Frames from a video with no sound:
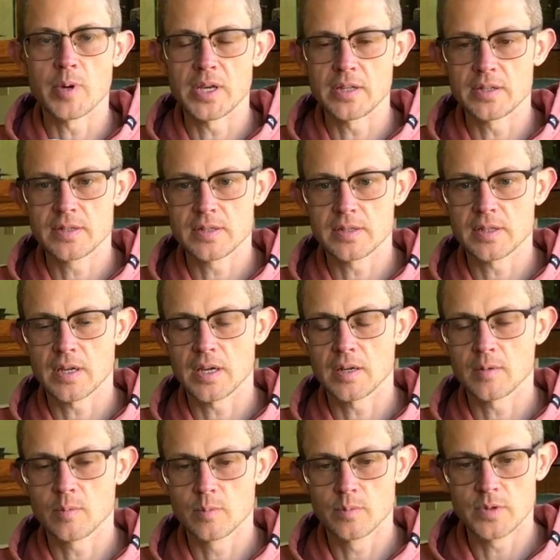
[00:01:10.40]
by this
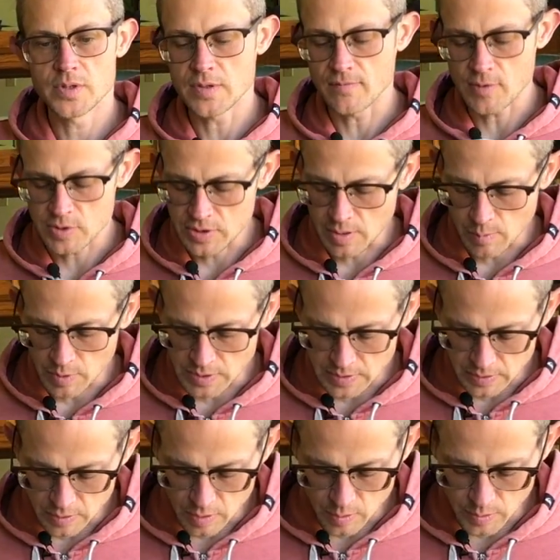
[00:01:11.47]
design. This is the first time we
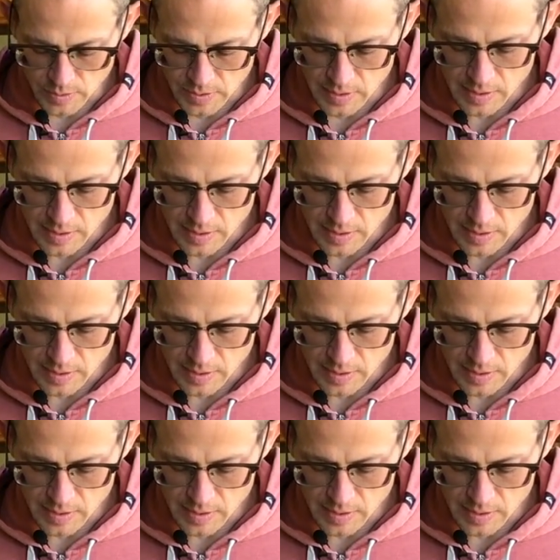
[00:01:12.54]
didn't go with the